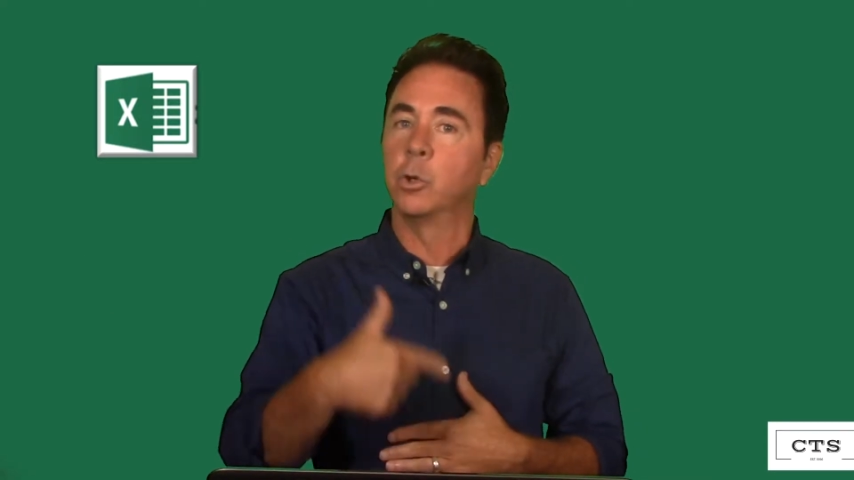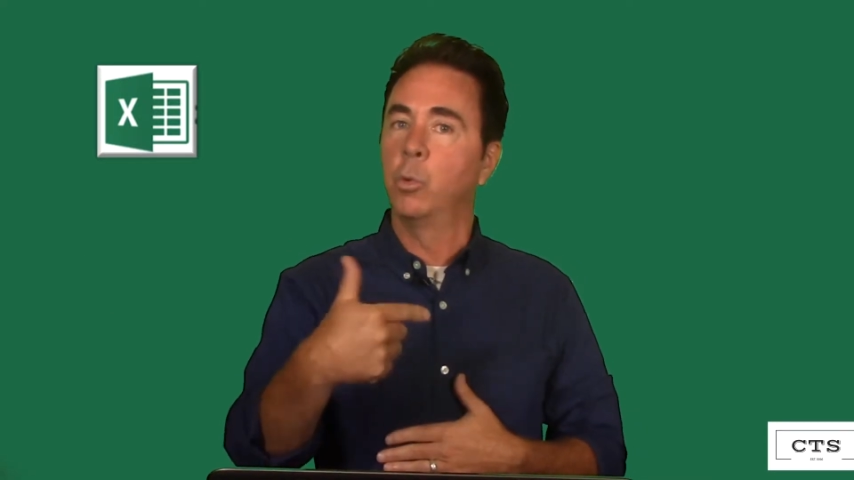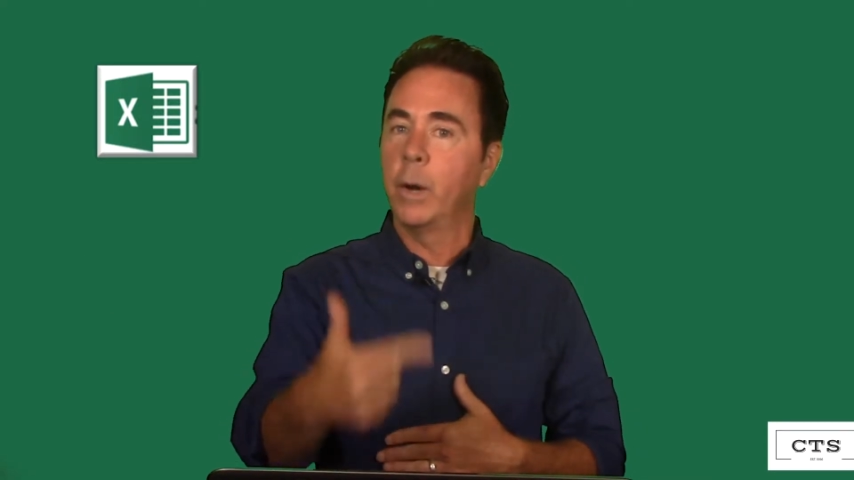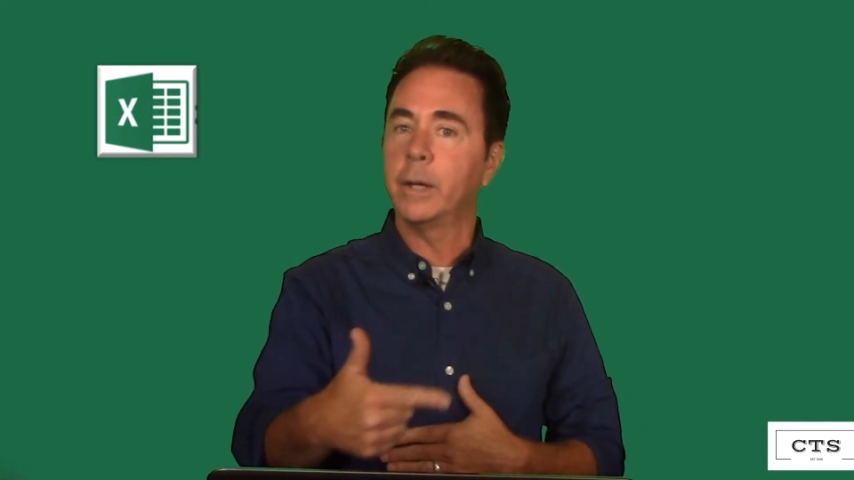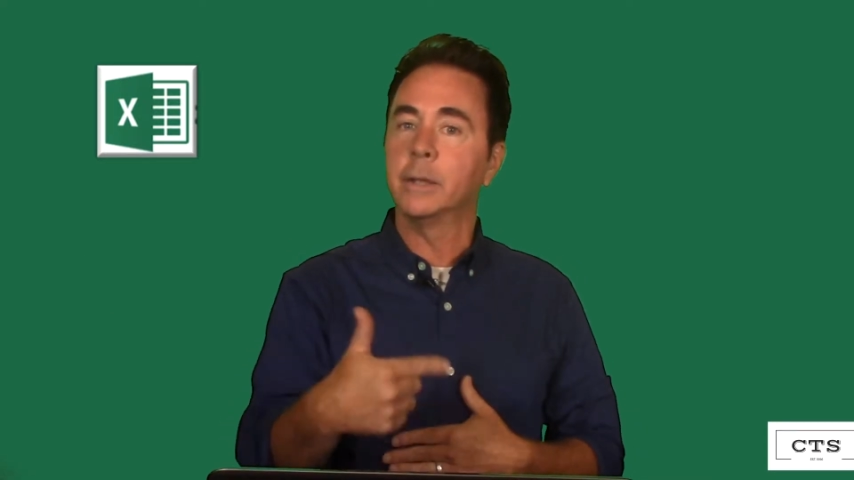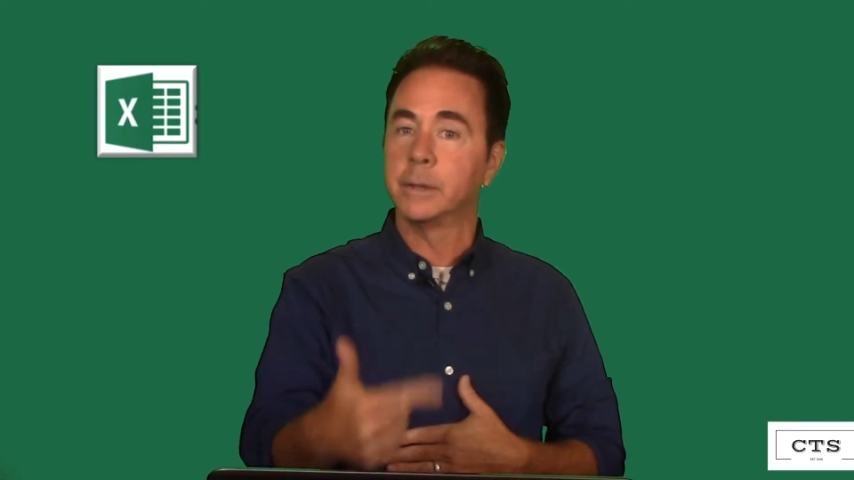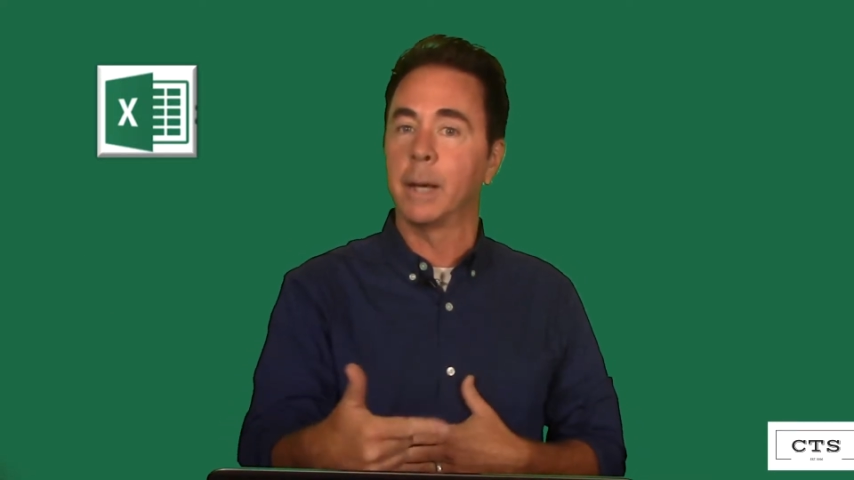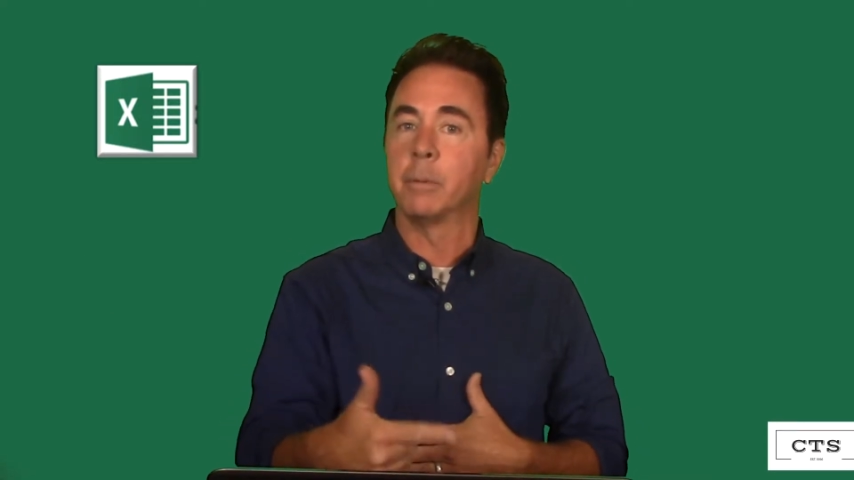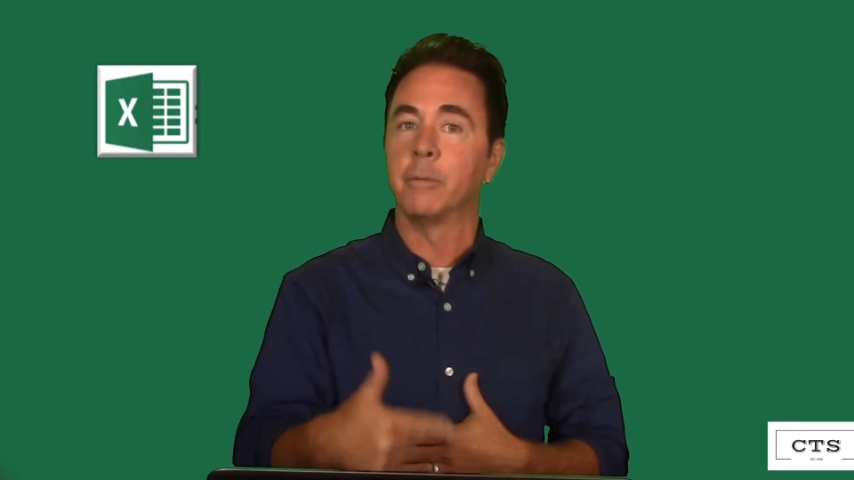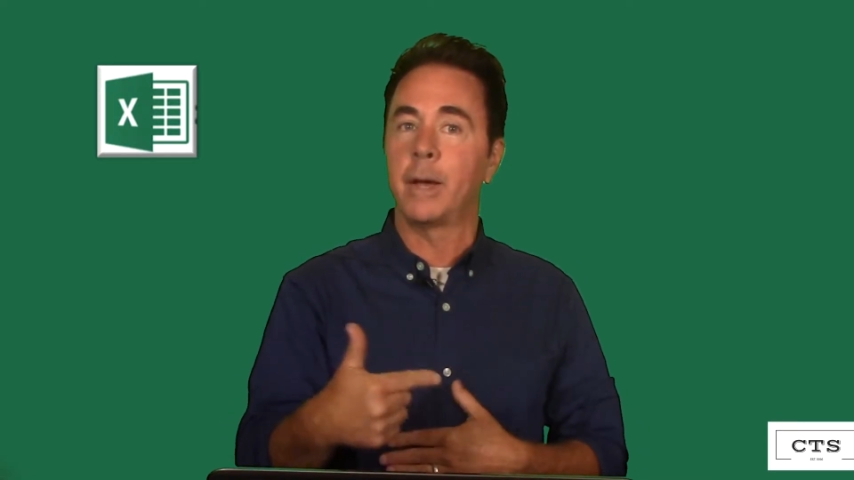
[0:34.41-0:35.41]
quick
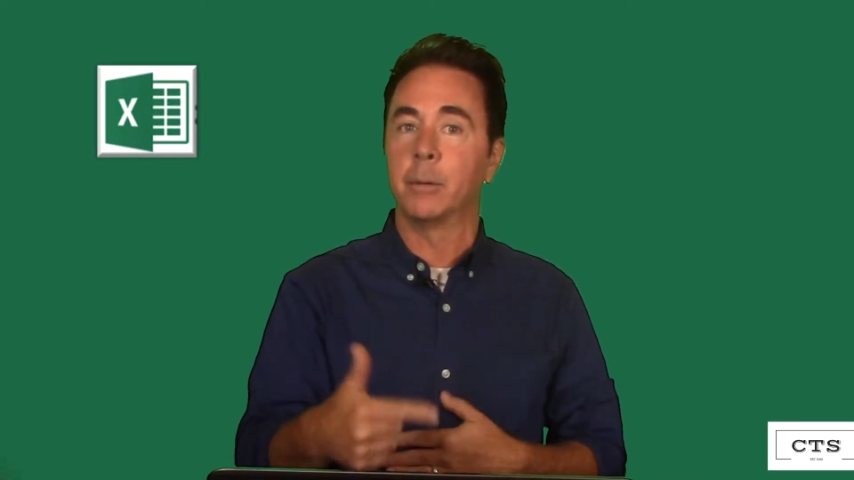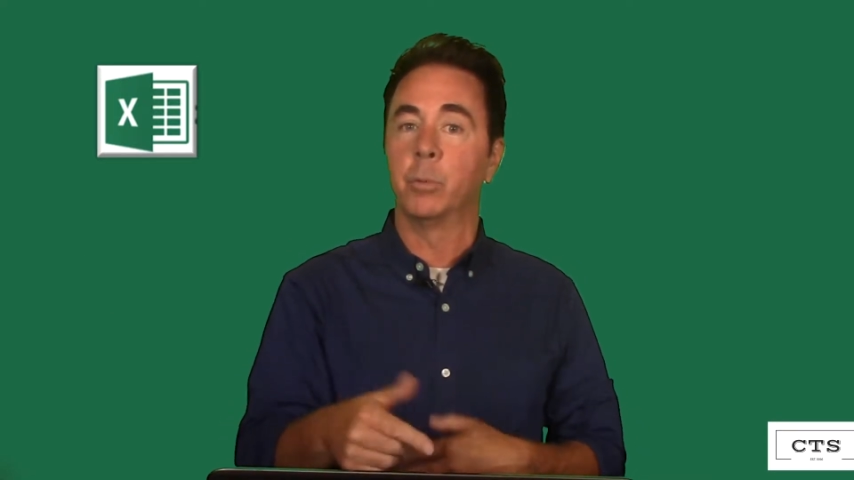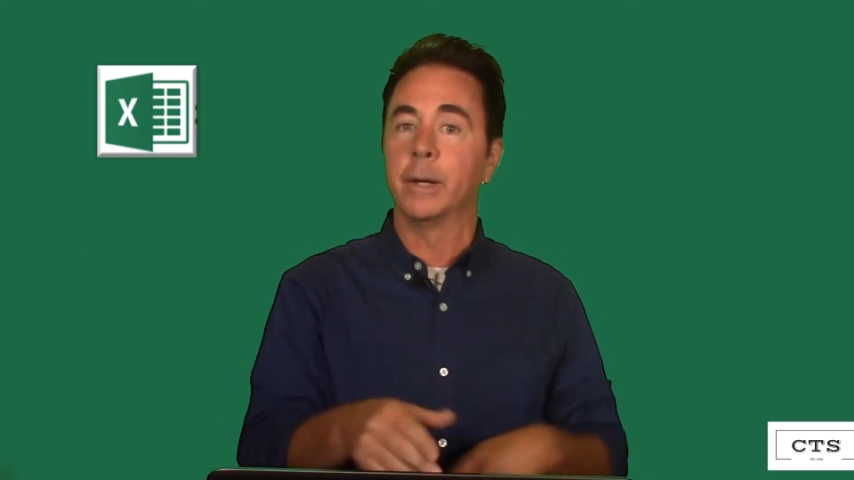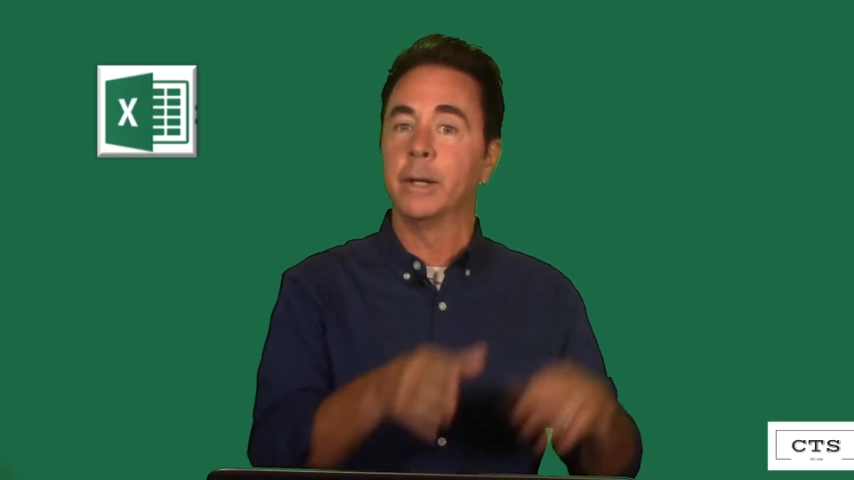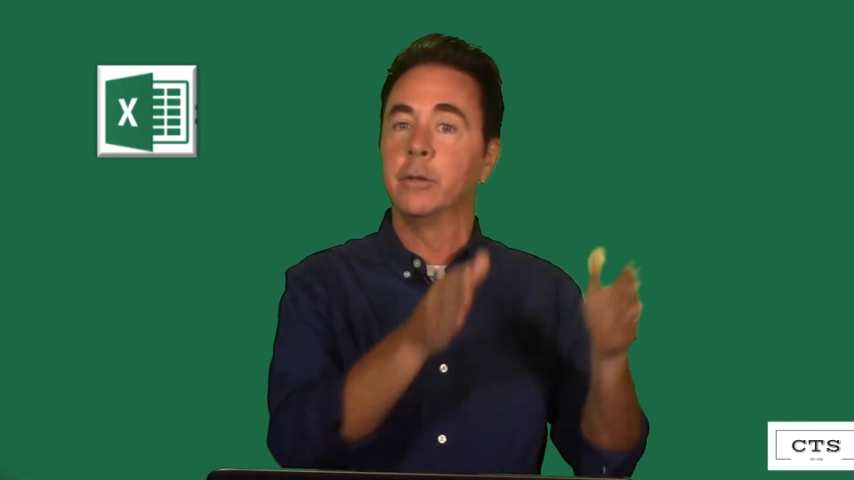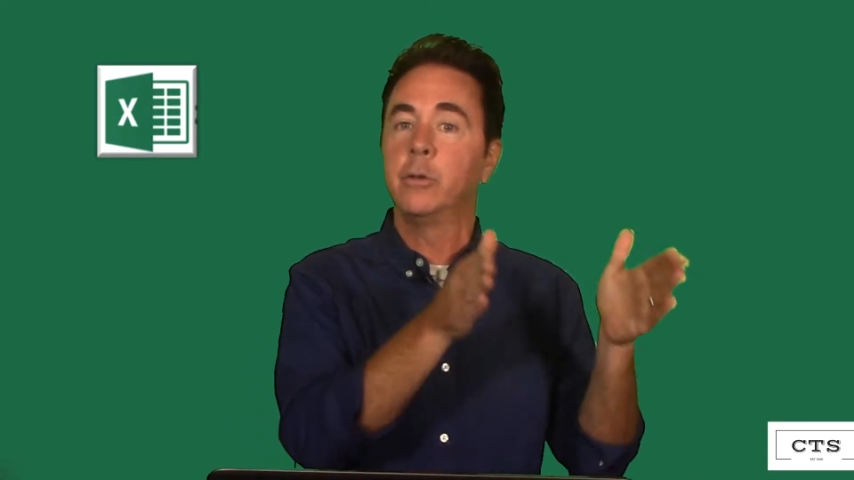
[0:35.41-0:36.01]
example of how to bring in